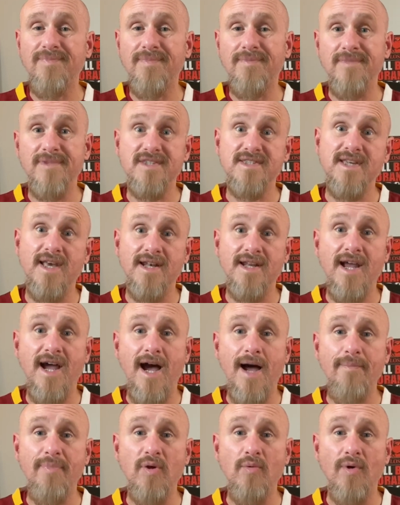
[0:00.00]
said
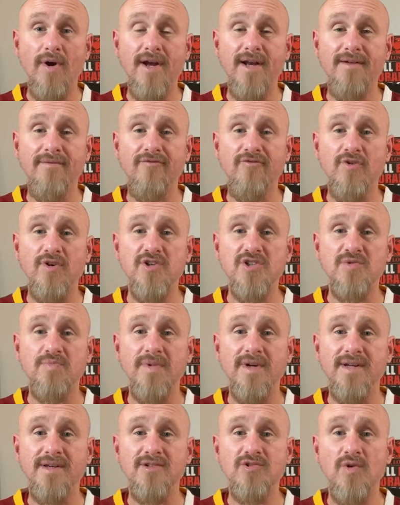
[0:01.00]
copyright
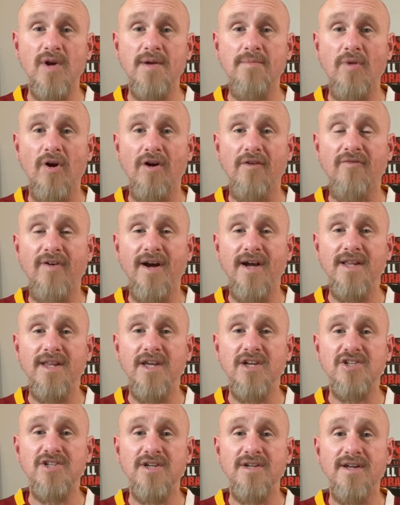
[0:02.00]
infringement, trademark
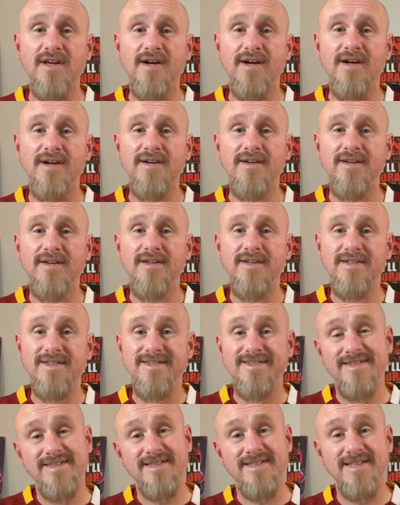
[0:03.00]
violation
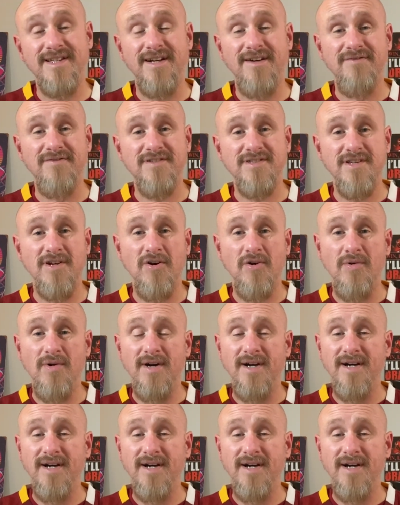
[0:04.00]
stuff. So